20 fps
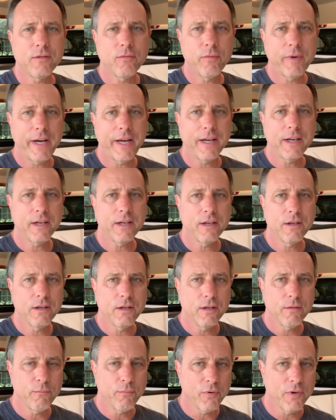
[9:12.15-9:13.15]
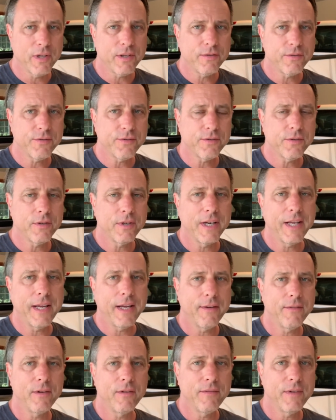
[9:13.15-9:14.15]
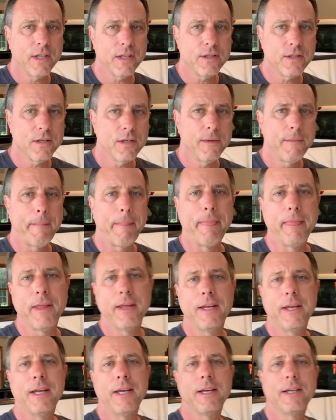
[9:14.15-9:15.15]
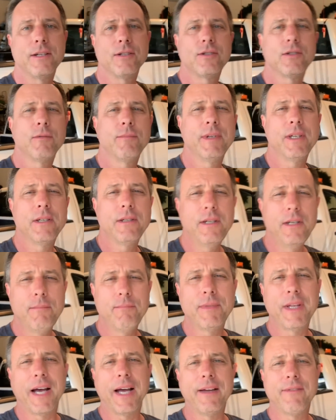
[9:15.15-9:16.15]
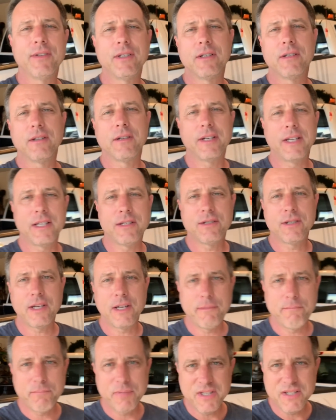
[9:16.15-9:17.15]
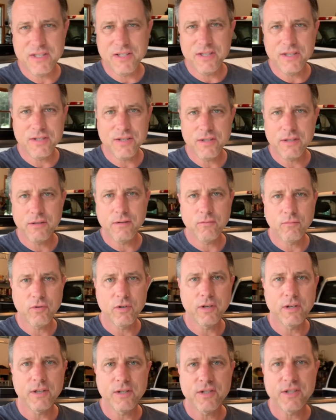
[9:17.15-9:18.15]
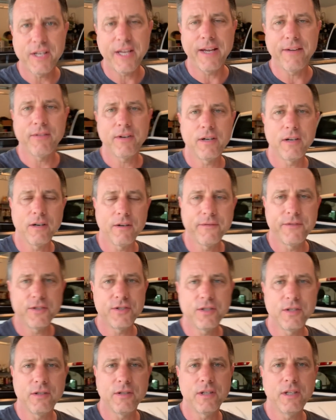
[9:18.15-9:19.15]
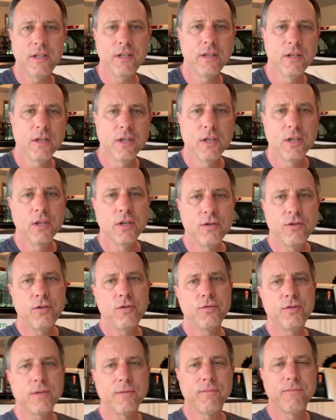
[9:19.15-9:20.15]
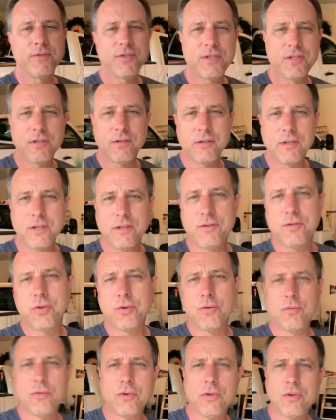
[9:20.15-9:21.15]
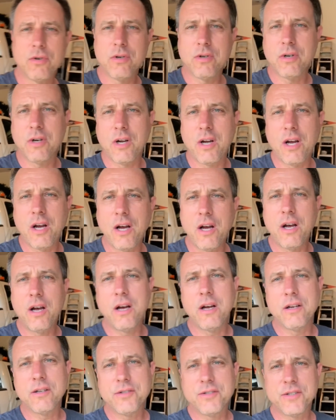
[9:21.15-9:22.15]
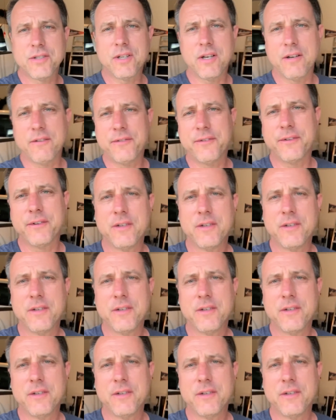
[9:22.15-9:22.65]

The Rack Brothers are gonna have an event. And it's gonna be a deep dive into the landscape business we're gonna have it at our facility, do some facility tour uh, stuff.